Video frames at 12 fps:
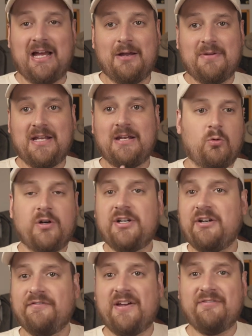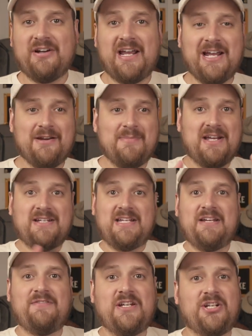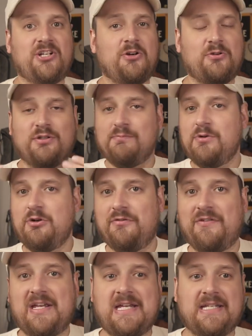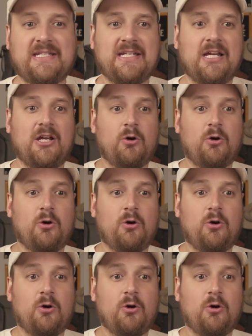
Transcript: I mean, what are your favorite anime, TV shows, movies?